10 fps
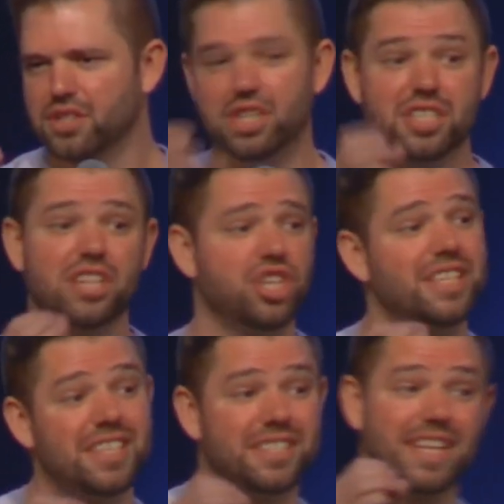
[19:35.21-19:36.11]
So you see,
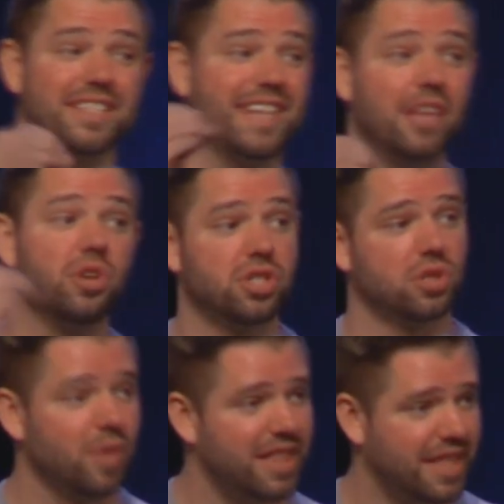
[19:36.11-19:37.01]
Jesus didn't say those
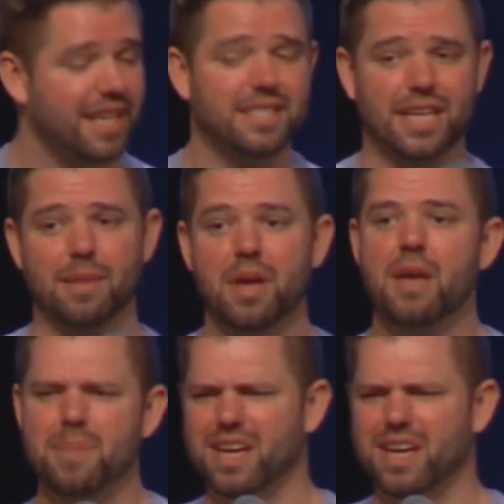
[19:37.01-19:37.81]
three things to him